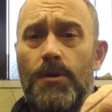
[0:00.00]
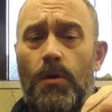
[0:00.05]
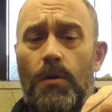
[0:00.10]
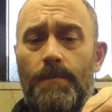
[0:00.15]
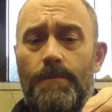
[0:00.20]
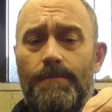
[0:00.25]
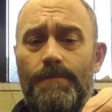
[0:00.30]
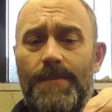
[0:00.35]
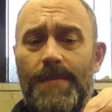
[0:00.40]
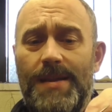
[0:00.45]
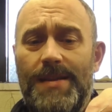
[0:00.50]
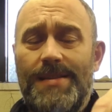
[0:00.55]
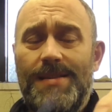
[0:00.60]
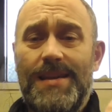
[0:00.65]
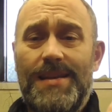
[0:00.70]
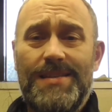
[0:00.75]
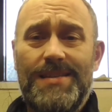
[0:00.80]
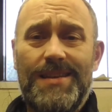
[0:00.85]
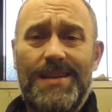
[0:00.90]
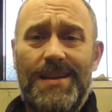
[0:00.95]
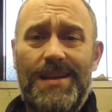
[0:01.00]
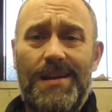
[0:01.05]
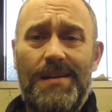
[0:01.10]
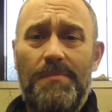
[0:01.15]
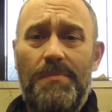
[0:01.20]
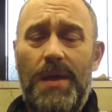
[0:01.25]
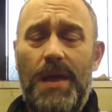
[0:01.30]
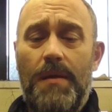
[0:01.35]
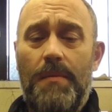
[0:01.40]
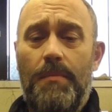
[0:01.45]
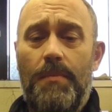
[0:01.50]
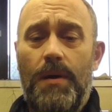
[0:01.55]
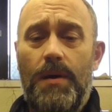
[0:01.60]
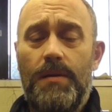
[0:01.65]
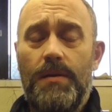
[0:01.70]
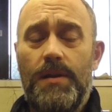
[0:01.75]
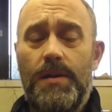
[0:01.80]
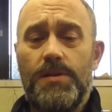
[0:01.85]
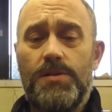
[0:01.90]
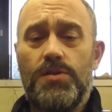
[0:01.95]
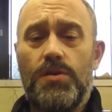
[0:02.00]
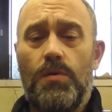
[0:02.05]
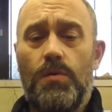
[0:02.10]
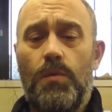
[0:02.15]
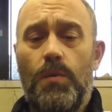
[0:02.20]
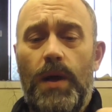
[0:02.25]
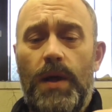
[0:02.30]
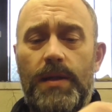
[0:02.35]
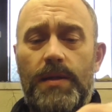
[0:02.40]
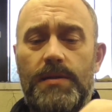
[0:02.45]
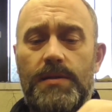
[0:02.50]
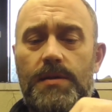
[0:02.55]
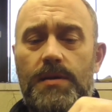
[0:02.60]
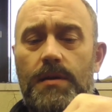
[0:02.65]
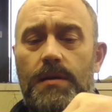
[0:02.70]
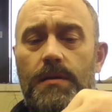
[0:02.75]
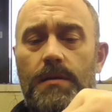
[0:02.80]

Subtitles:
No, it doesn't cut paper under its own weight.